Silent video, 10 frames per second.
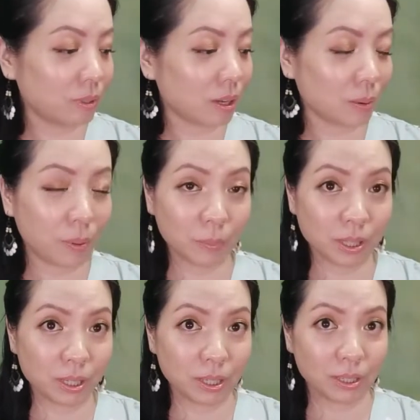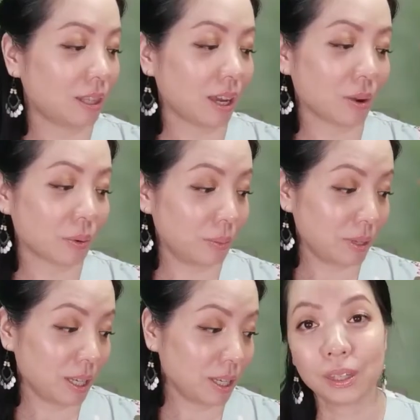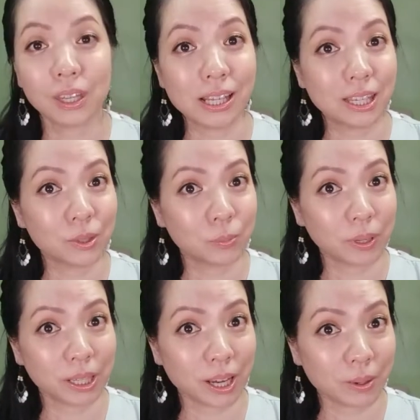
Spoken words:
they are pigmented, they are creamy, easy to blend